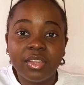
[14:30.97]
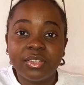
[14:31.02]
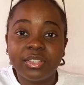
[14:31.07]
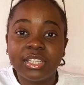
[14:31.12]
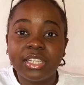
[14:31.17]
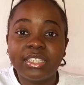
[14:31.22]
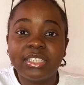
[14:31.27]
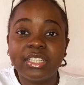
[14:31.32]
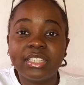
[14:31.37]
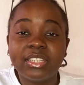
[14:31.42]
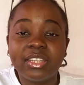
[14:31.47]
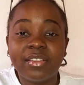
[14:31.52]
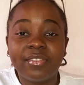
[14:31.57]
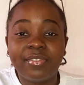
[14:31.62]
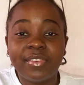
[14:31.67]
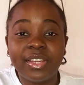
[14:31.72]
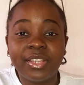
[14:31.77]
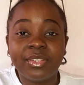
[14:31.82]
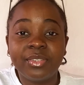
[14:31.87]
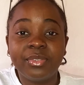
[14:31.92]
So I just
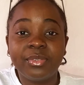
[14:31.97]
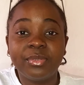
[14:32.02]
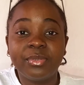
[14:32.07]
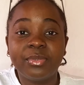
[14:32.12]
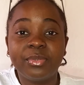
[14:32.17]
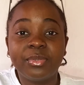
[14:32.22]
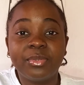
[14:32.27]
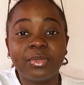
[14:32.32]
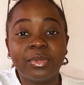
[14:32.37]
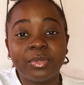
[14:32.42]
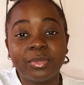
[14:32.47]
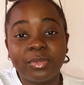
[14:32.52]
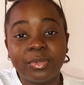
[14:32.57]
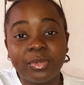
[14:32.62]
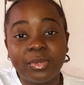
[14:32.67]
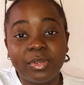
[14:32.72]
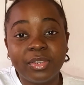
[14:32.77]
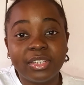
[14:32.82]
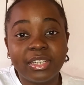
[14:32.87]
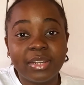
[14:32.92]
advise you to talk to
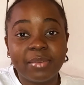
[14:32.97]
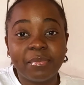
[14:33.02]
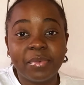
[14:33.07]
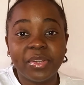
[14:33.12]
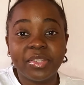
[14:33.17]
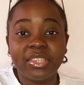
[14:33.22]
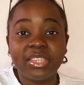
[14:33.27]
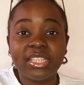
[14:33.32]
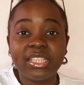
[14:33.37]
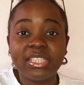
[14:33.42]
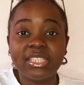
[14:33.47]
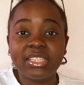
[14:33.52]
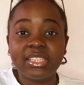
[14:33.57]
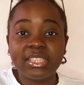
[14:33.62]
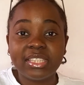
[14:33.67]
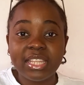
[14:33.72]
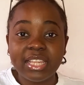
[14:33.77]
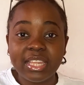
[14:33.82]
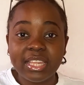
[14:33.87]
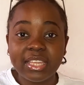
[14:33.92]
God about these
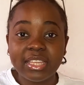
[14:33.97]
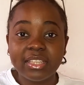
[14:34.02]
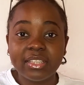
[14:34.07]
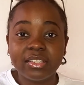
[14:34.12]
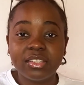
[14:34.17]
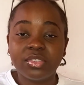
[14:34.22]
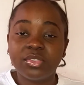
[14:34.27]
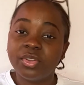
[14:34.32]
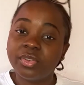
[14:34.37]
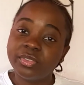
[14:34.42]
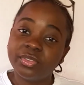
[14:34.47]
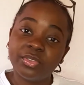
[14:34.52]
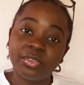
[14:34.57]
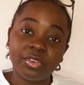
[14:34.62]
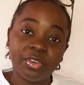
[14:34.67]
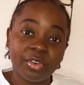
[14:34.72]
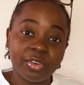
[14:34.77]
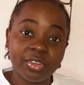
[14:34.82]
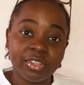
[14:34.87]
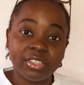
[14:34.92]
things, talk to
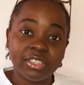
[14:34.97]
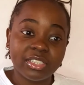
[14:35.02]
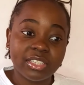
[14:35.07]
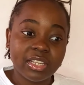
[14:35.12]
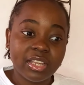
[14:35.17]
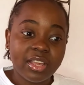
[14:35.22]
God,